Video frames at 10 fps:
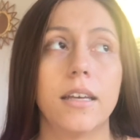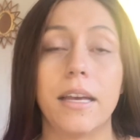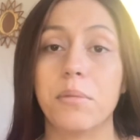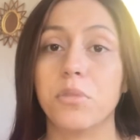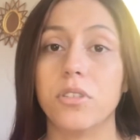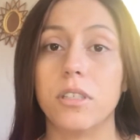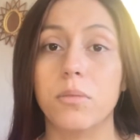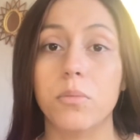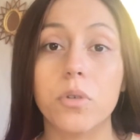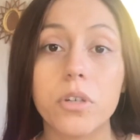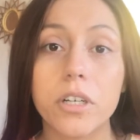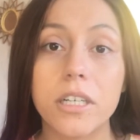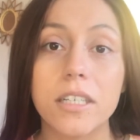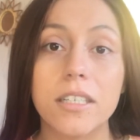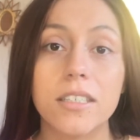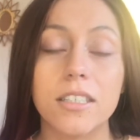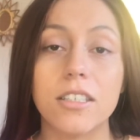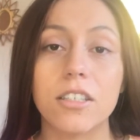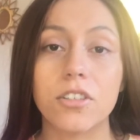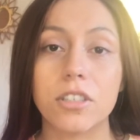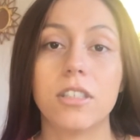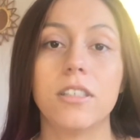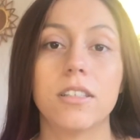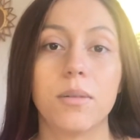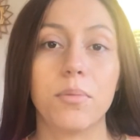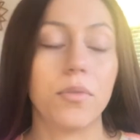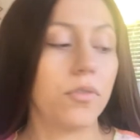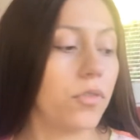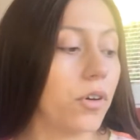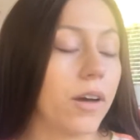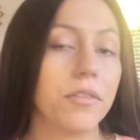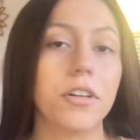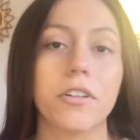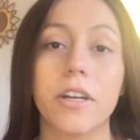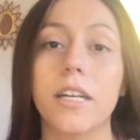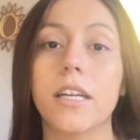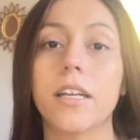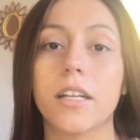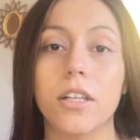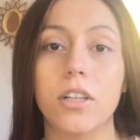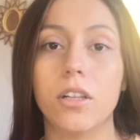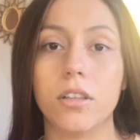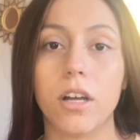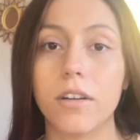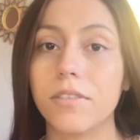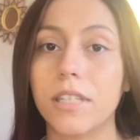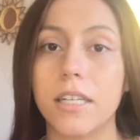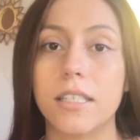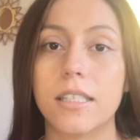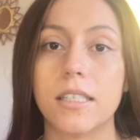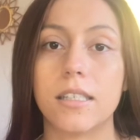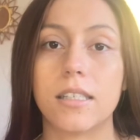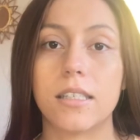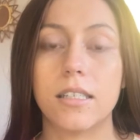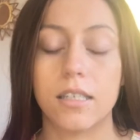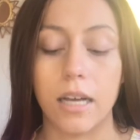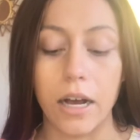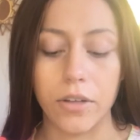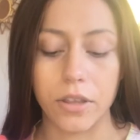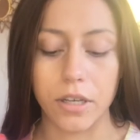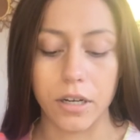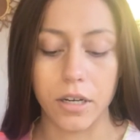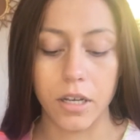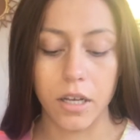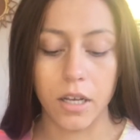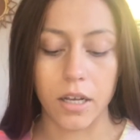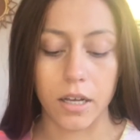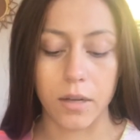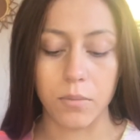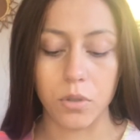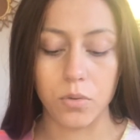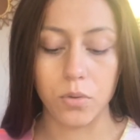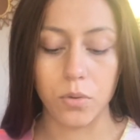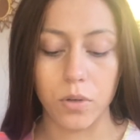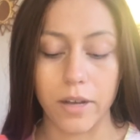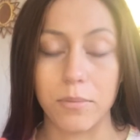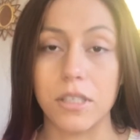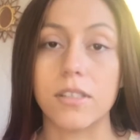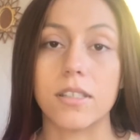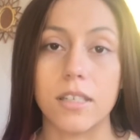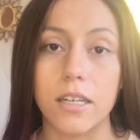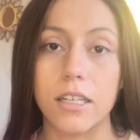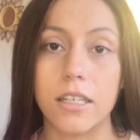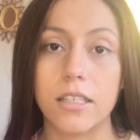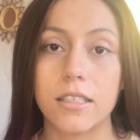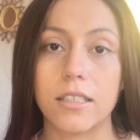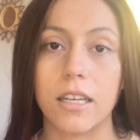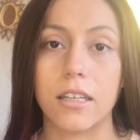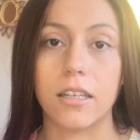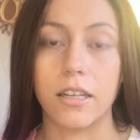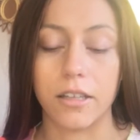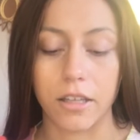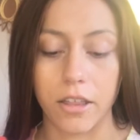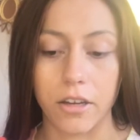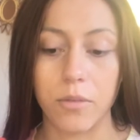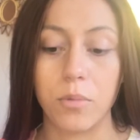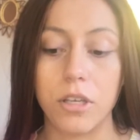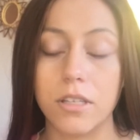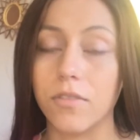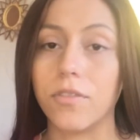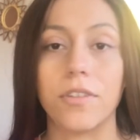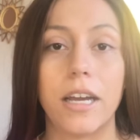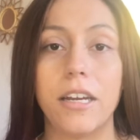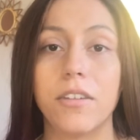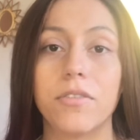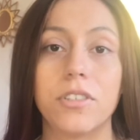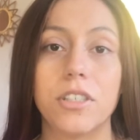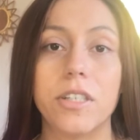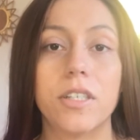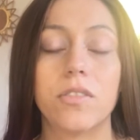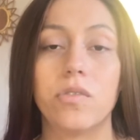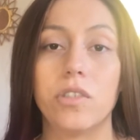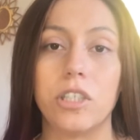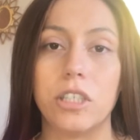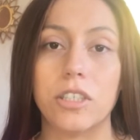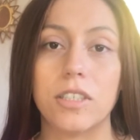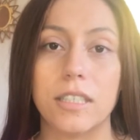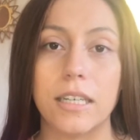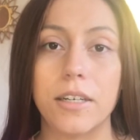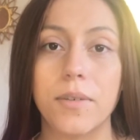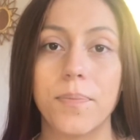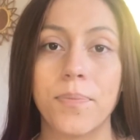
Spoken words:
Hamilton Morris. You can look these up if you haven't already. A lot of scientists out there who have been studying psychedelic therapy and fighting for this for years now.